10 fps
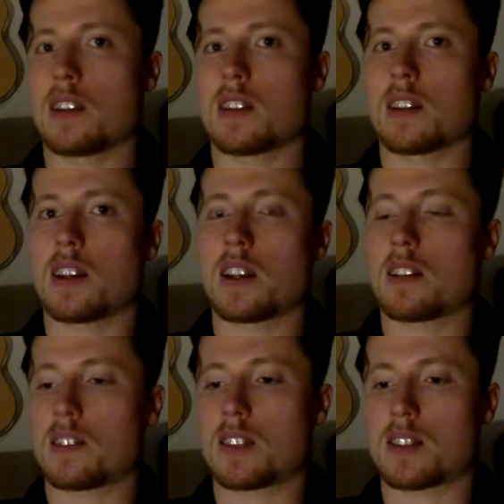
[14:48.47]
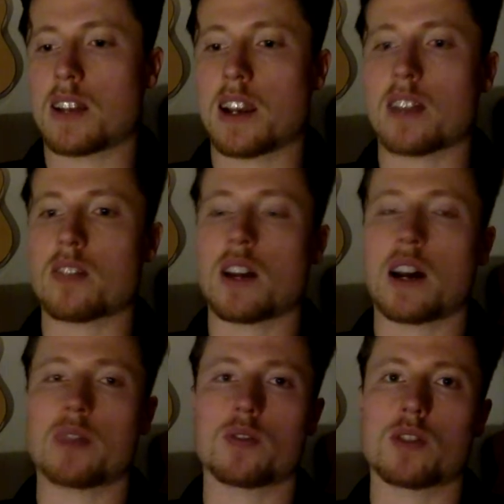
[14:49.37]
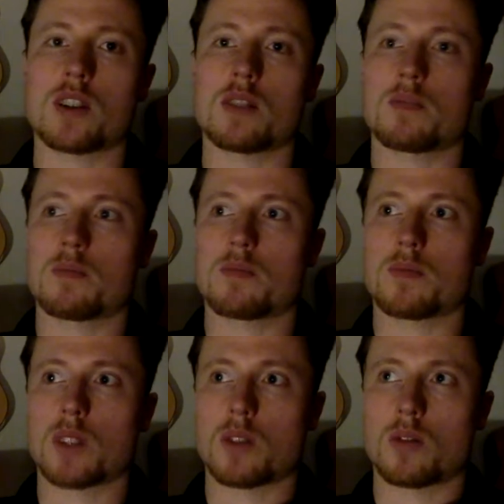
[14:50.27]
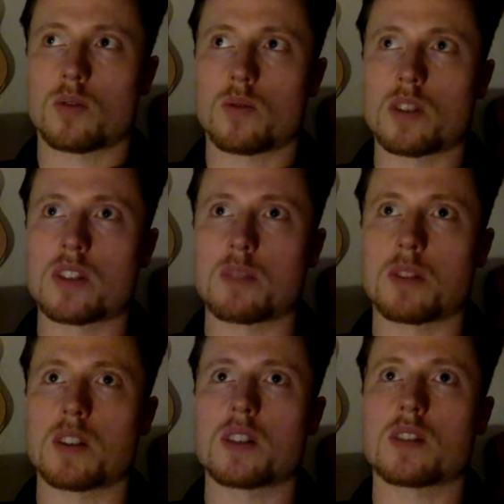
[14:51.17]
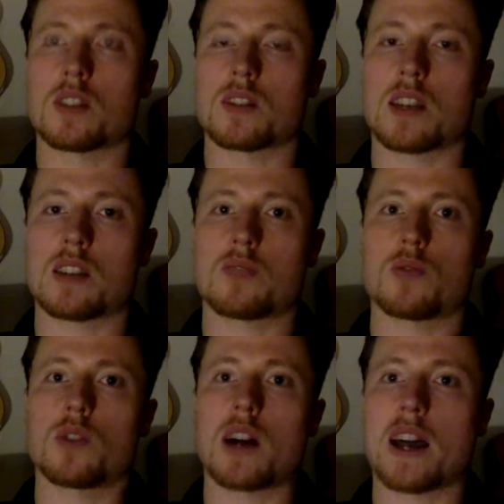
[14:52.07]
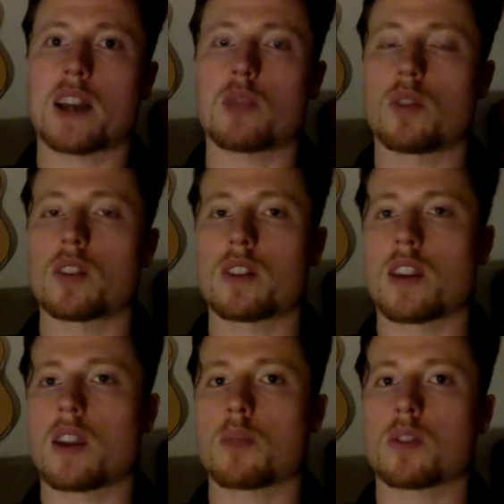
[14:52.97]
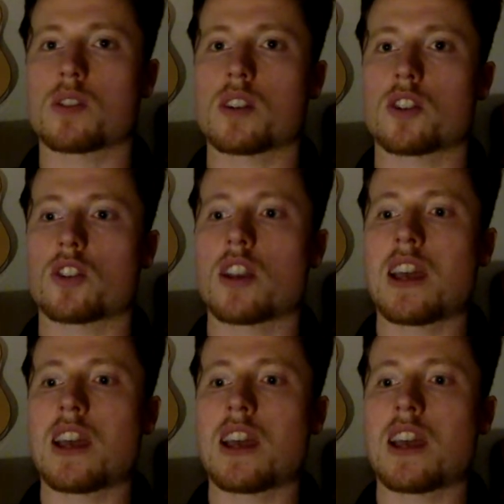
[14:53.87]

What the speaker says: that I desire after a reasonably successful high quality hangboard session.